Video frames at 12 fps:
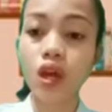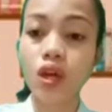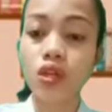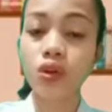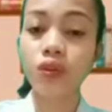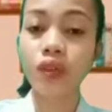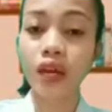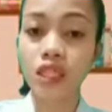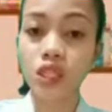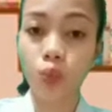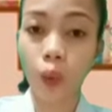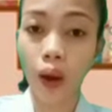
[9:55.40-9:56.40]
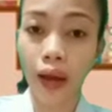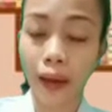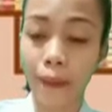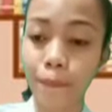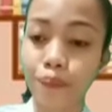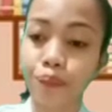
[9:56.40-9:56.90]
So that's
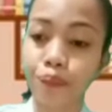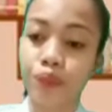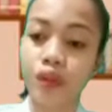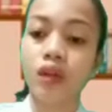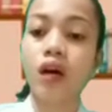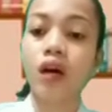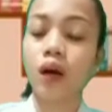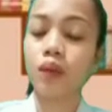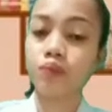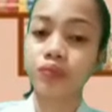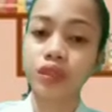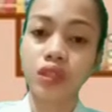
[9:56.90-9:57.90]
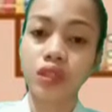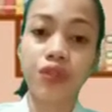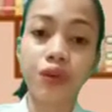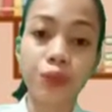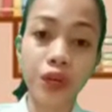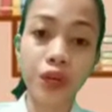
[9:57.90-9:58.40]
why
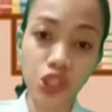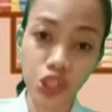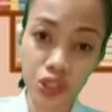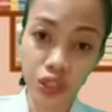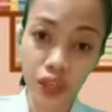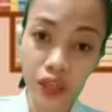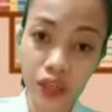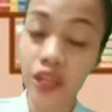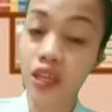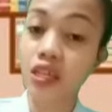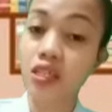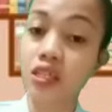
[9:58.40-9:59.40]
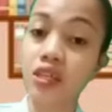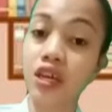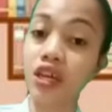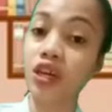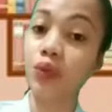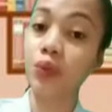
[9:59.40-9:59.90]
the rich is
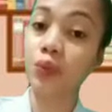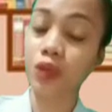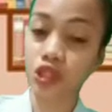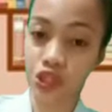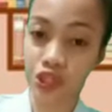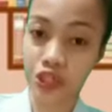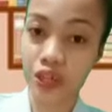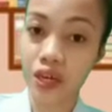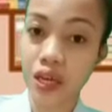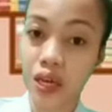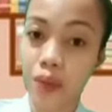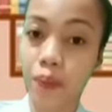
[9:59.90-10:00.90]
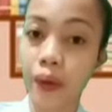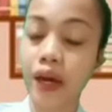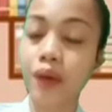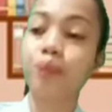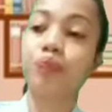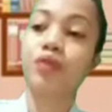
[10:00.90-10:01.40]
getting richer
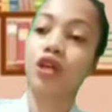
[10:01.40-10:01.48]
by